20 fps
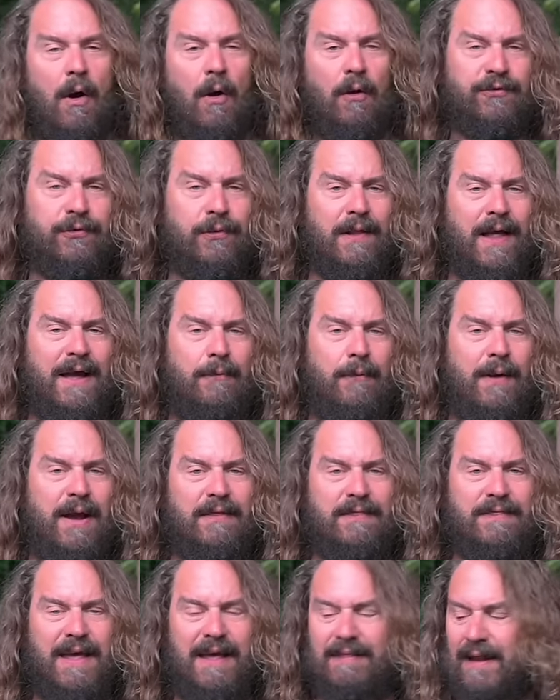ultra
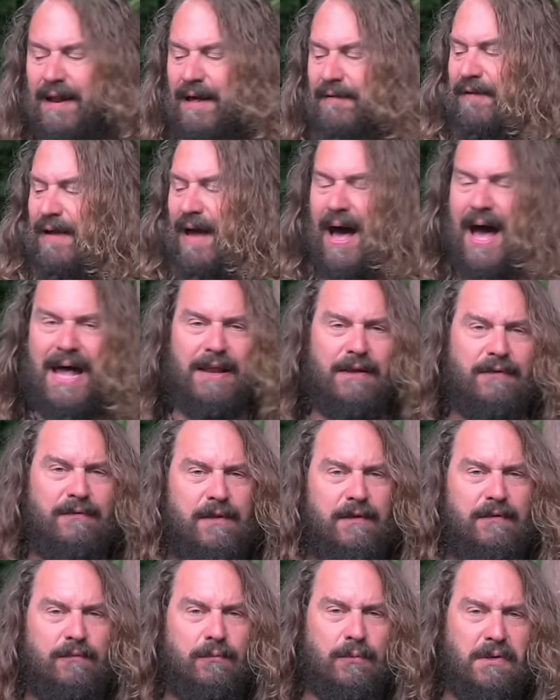lightweight thing that I've got is
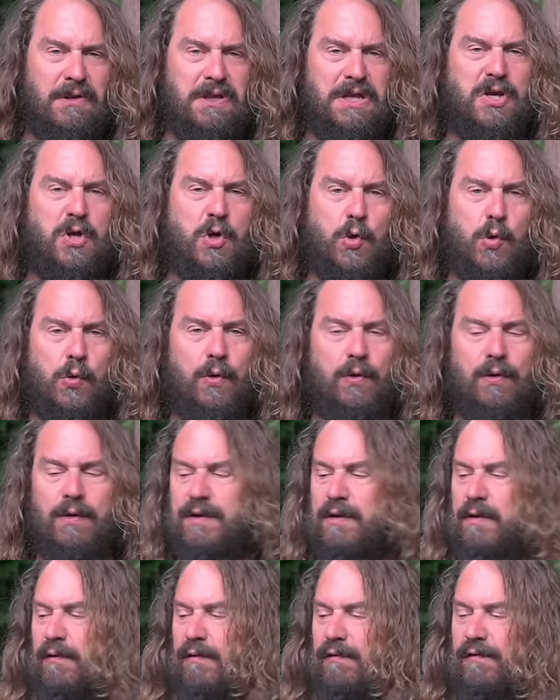this really cool
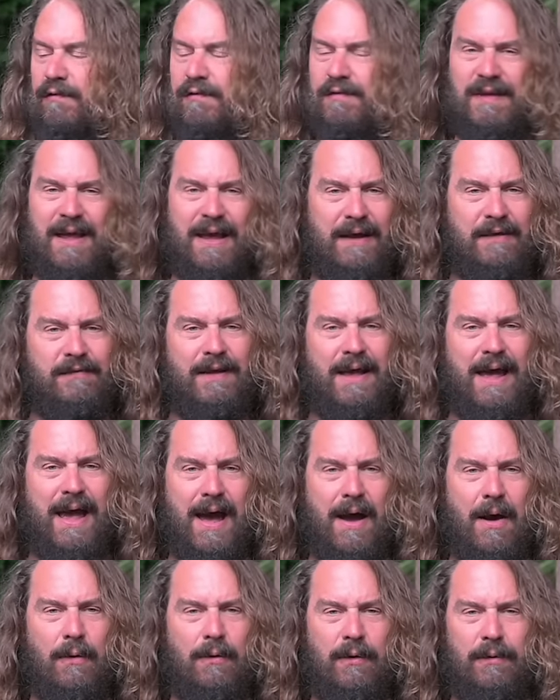new six
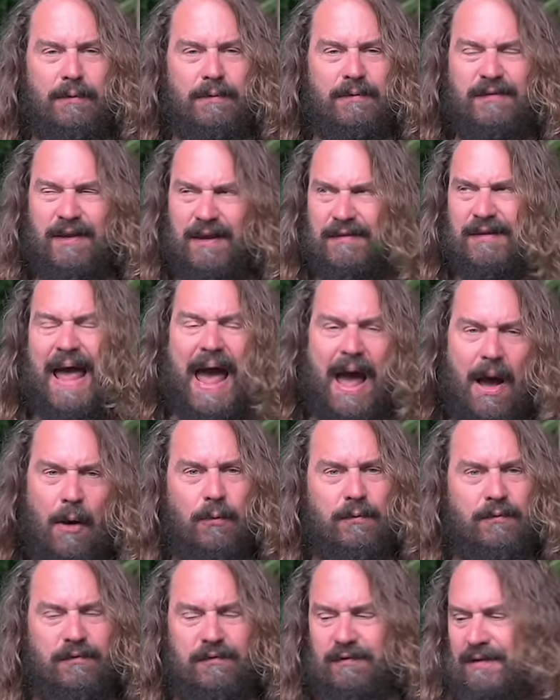ounce or six
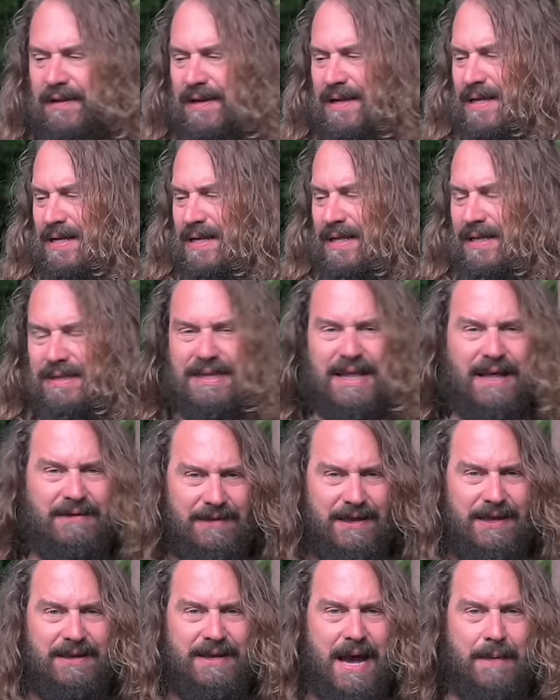ounce
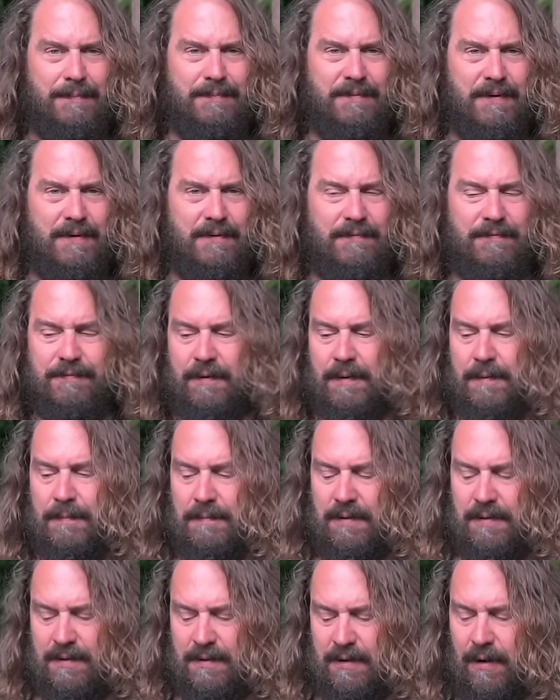leveling adapter
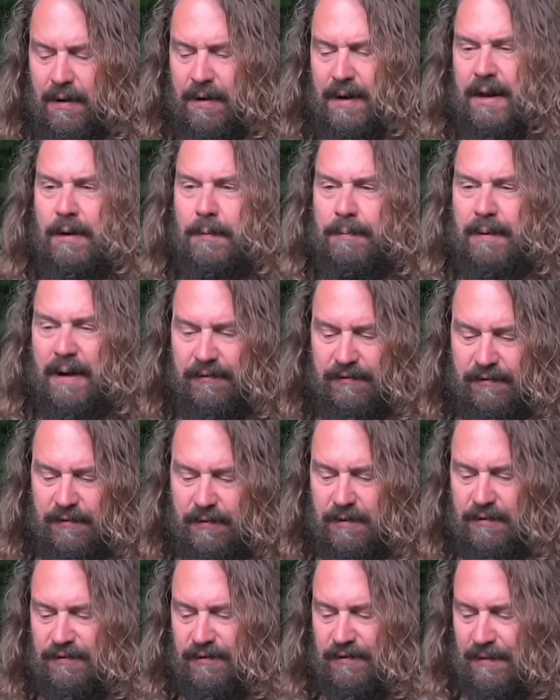from Kirk Enterprise
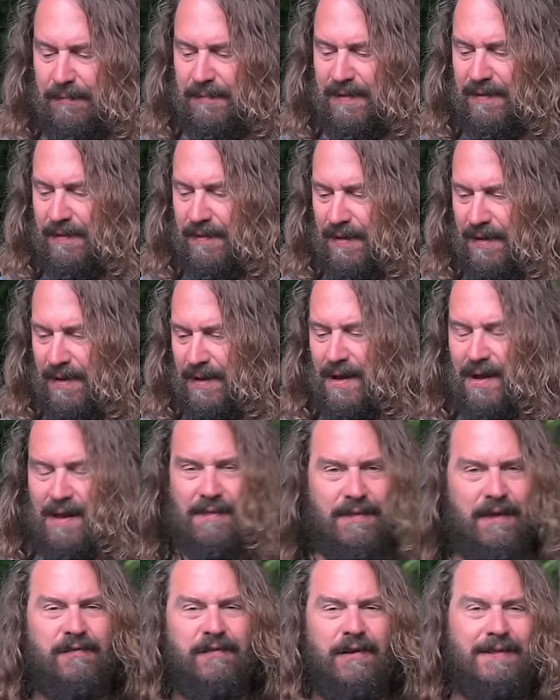Solutions. I mean,
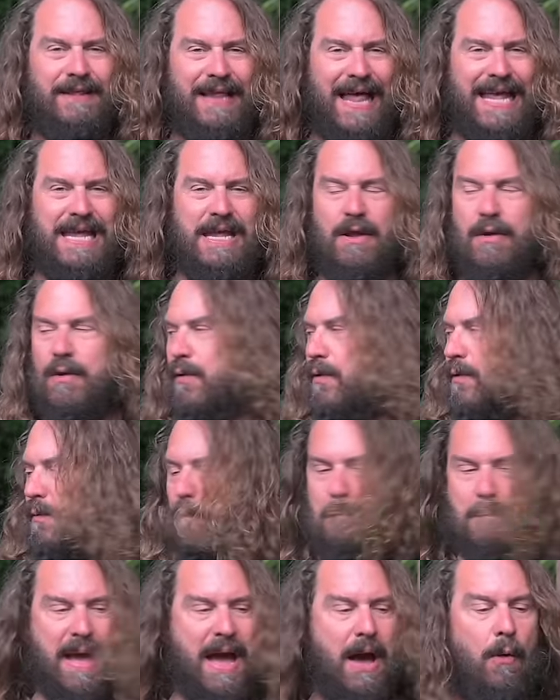this'll let you
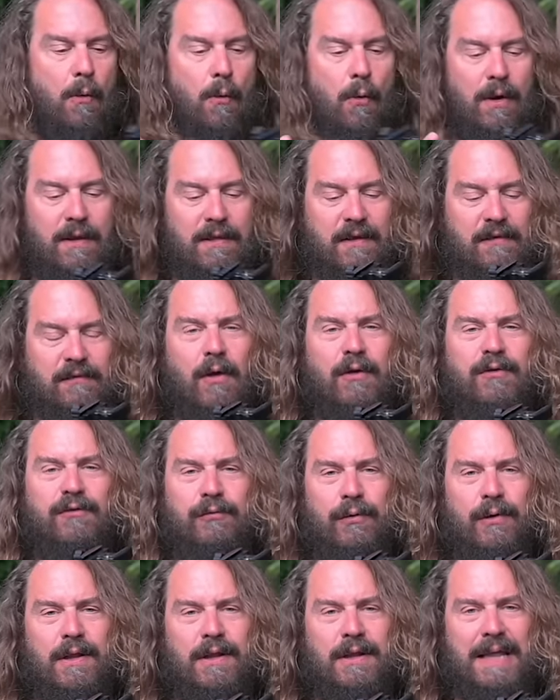mount one of these
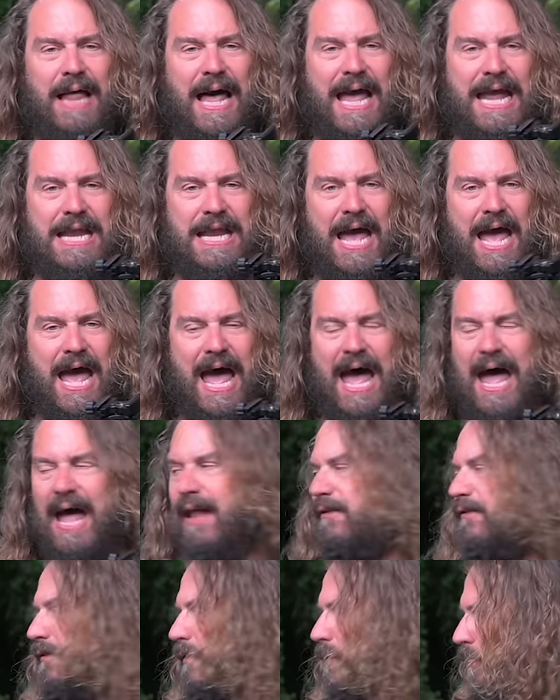ultra light
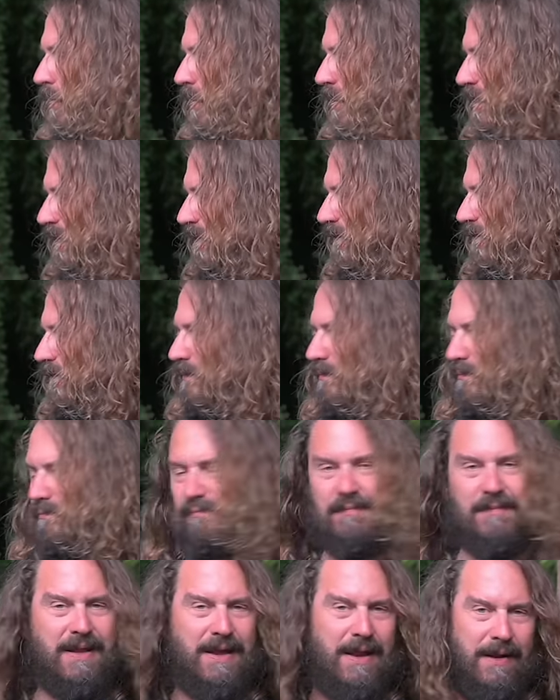heads, or one of these,
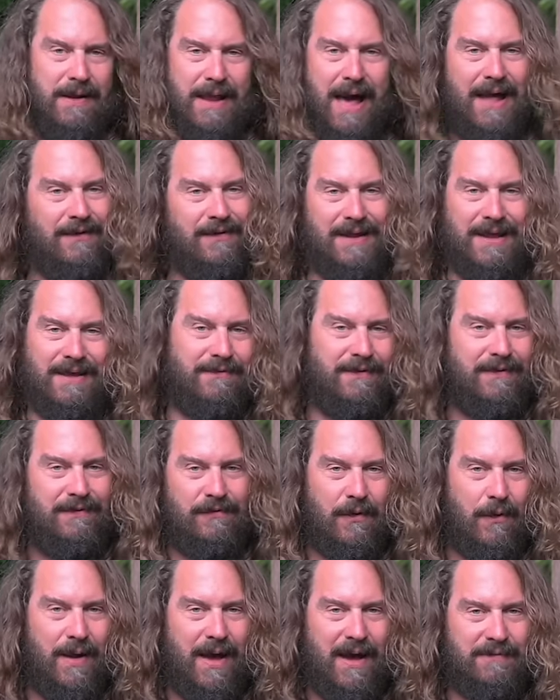you know, not even
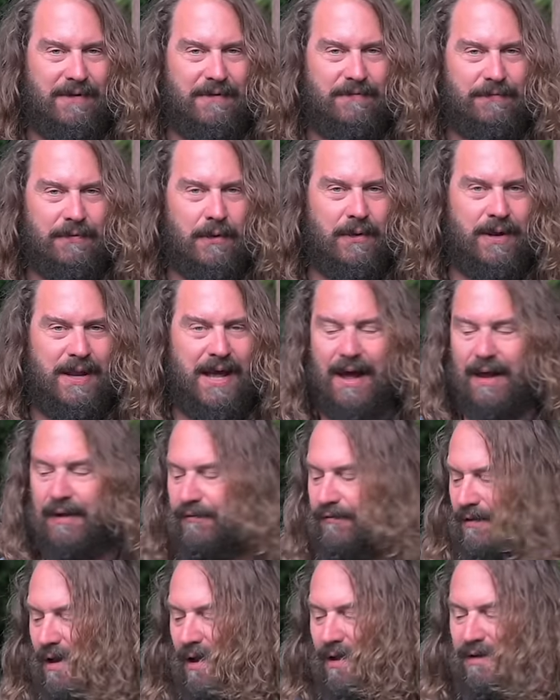so heavy fluid
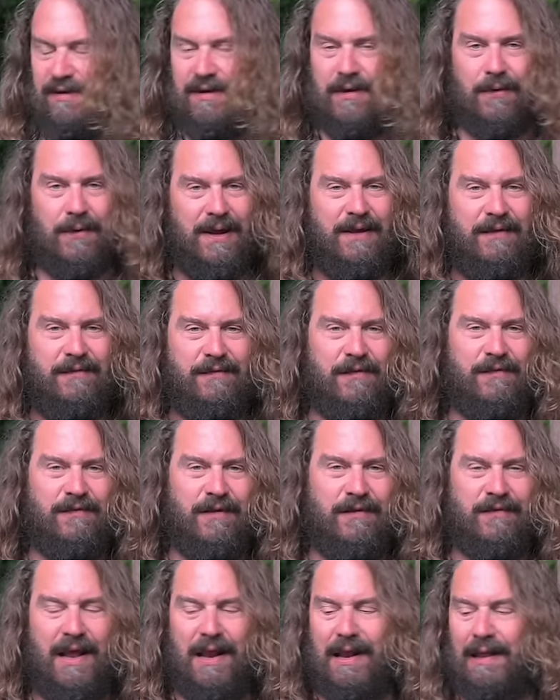heads, onto your
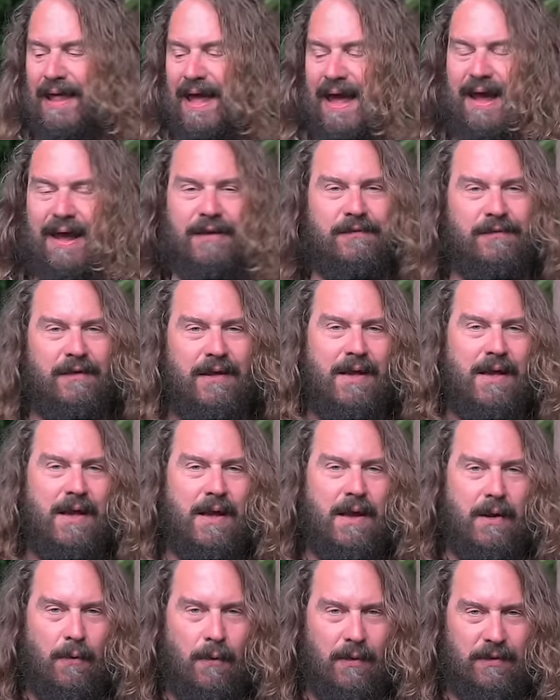existing set of legs
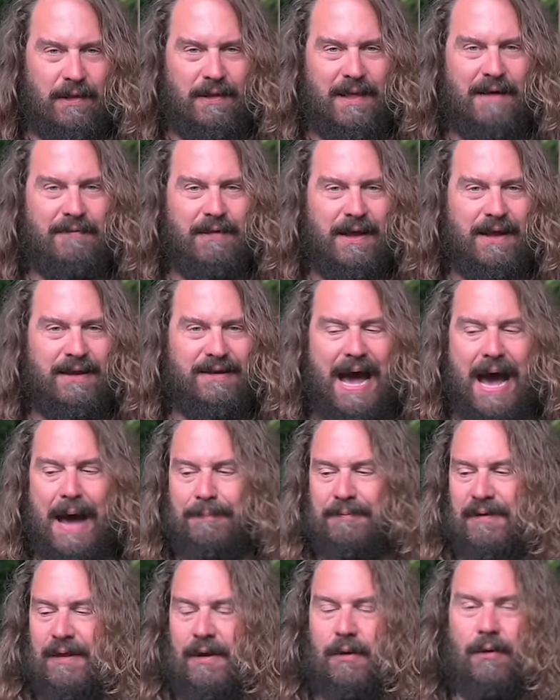with a leveling
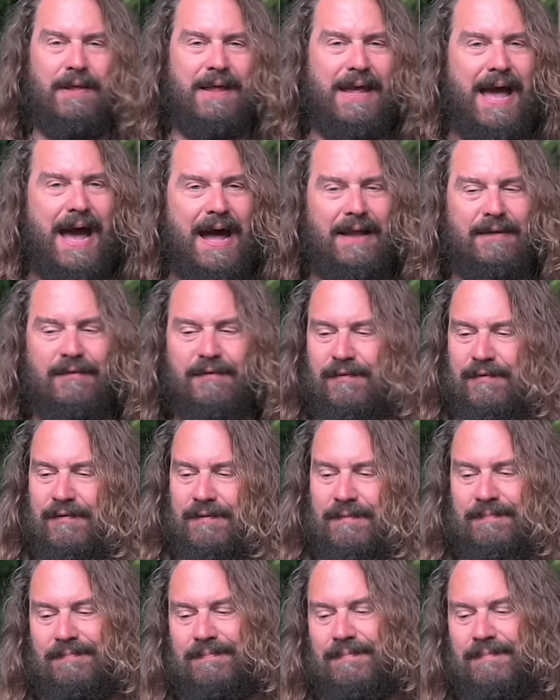adapter that only adds